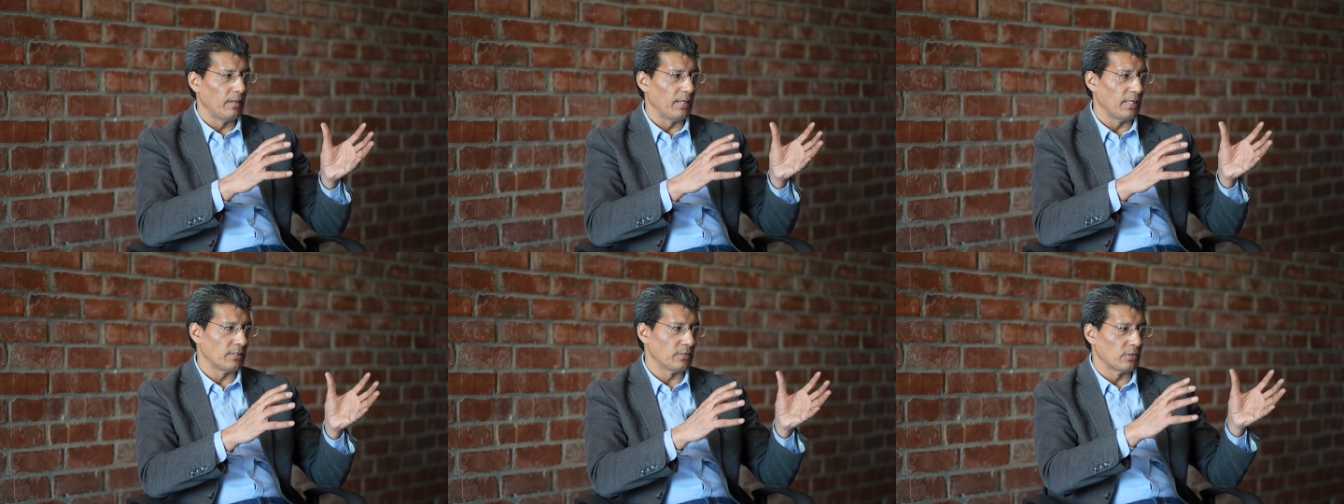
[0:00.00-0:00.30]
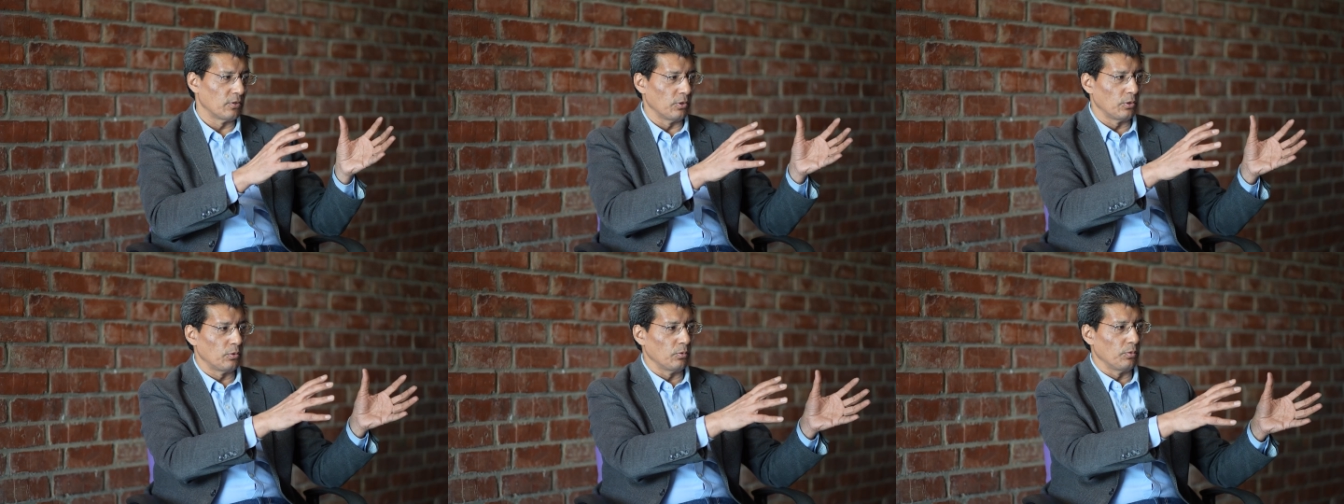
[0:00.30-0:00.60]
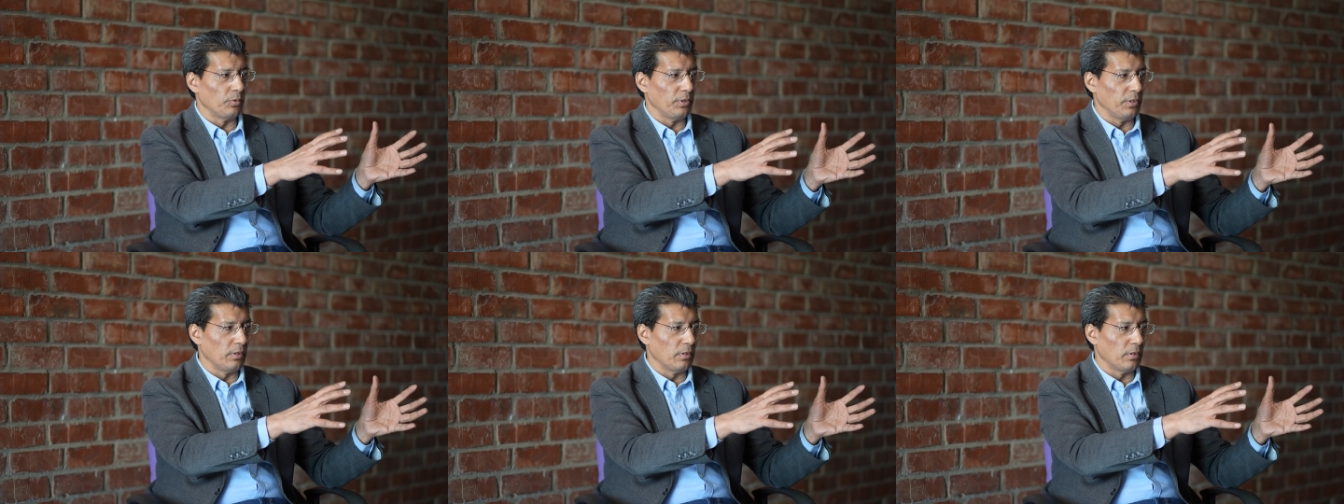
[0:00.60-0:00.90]
let's go
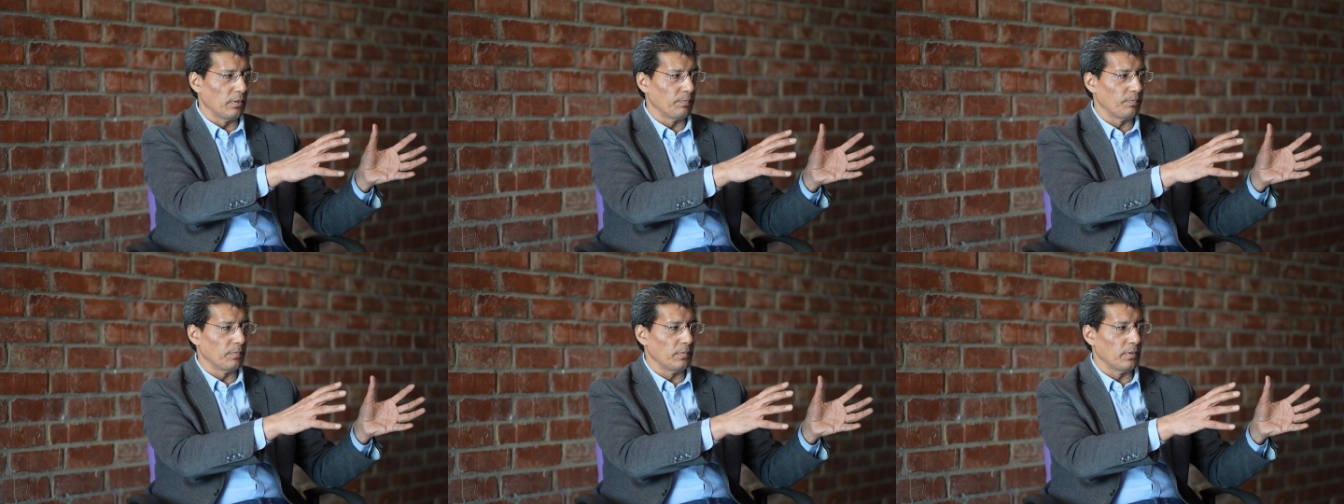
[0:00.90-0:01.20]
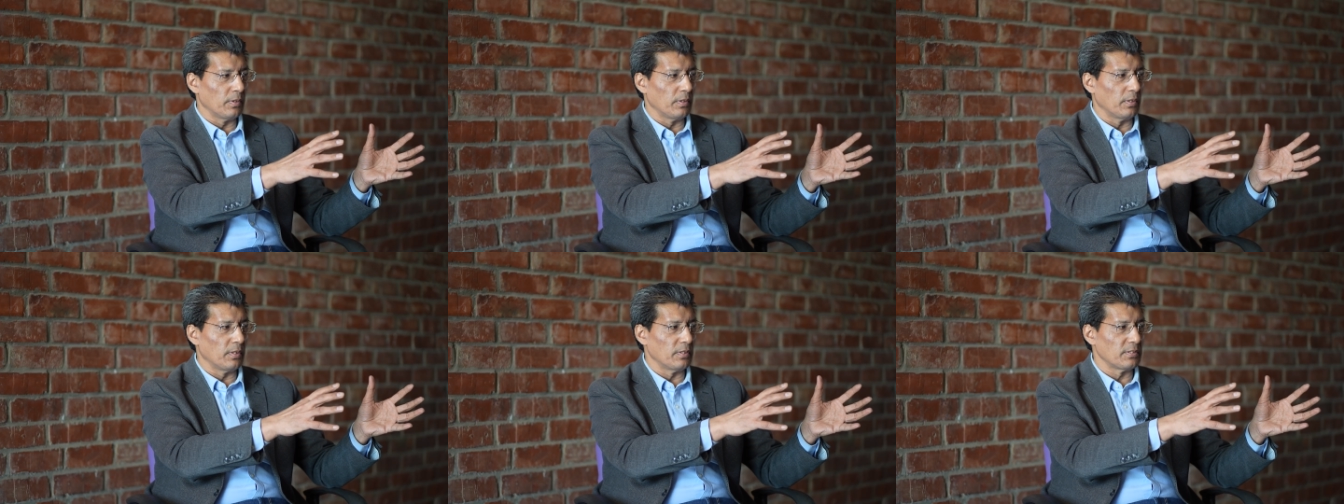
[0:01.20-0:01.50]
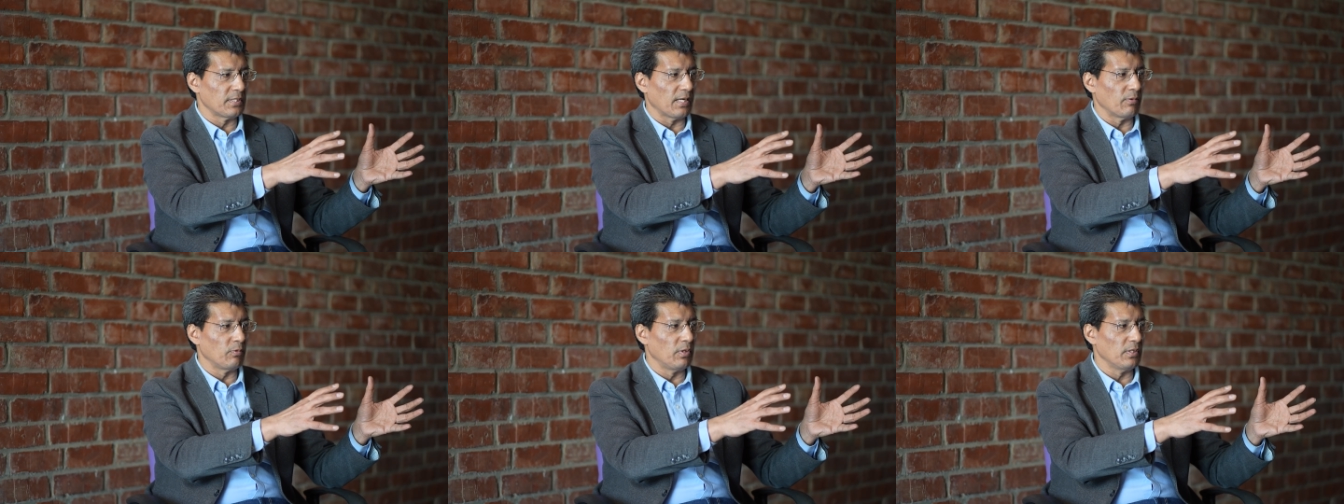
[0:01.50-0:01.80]
to
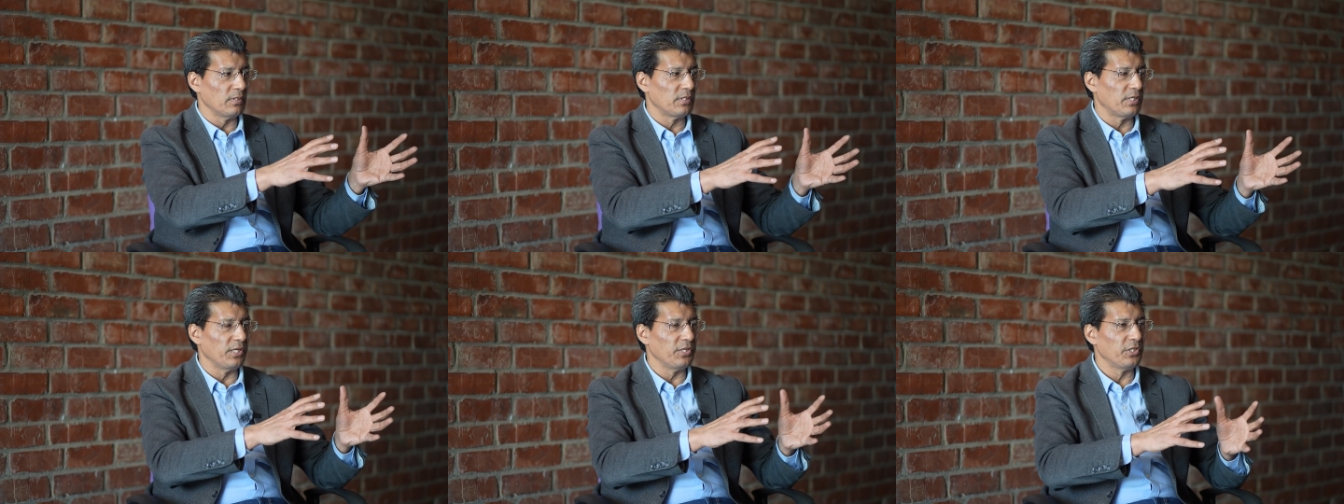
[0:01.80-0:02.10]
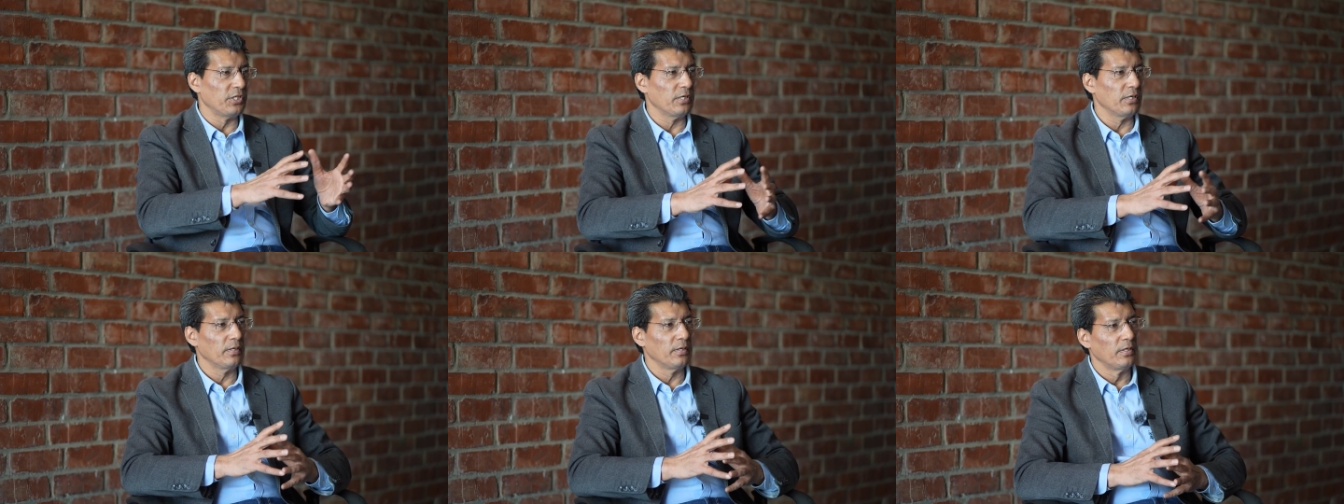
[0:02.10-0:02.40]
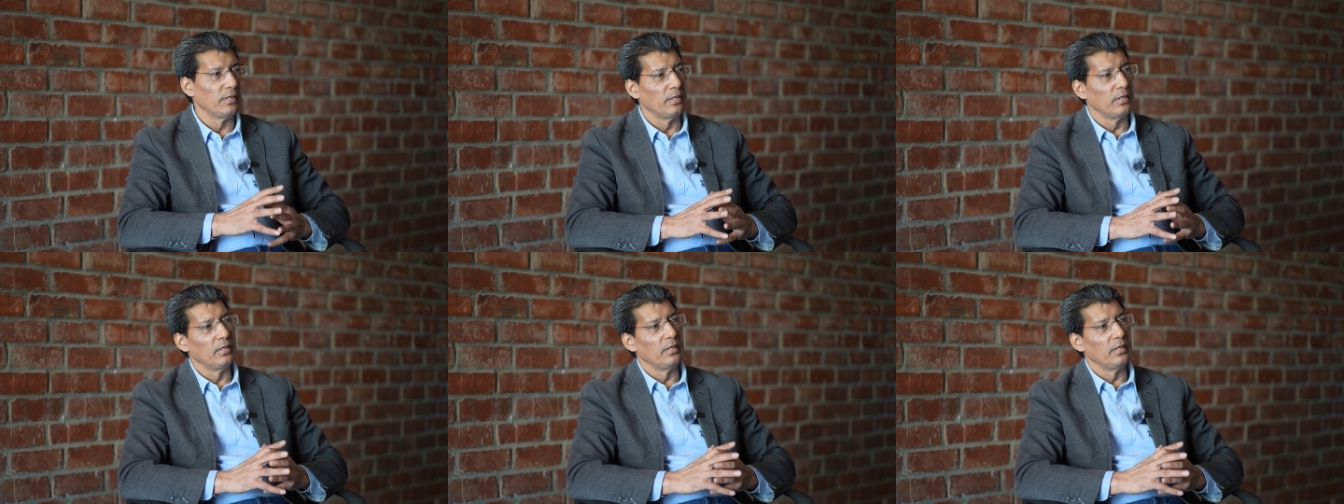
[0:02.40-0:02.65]
Southeast Asia.